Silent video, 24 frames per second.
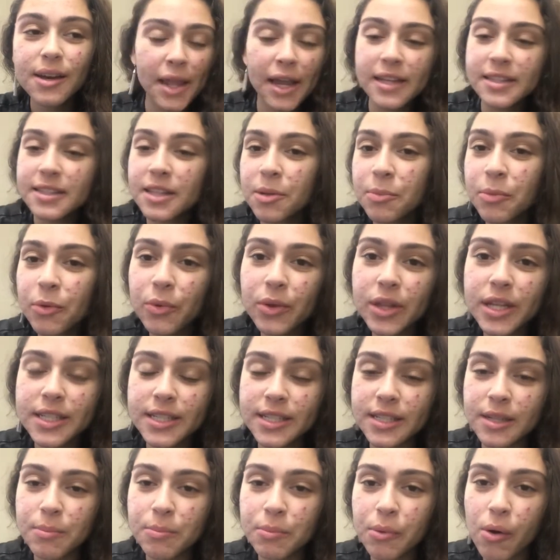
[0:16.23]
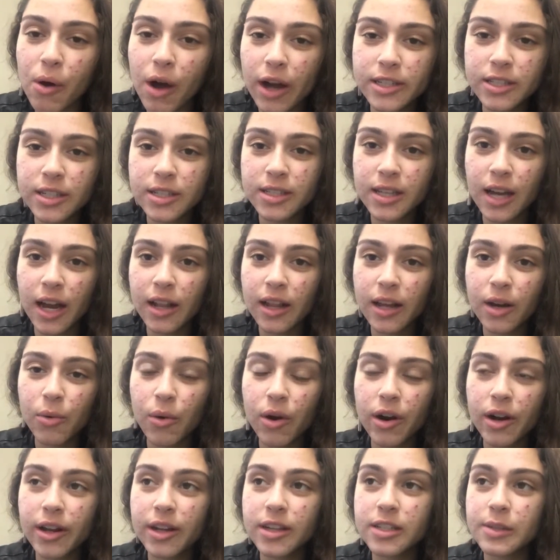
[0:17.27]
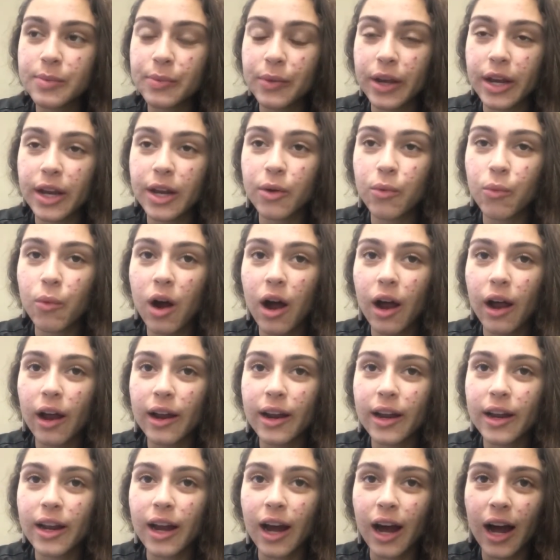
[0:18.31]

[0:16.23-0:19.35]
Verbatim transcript: It's gonna be really simple. I just kinda like wanna explain why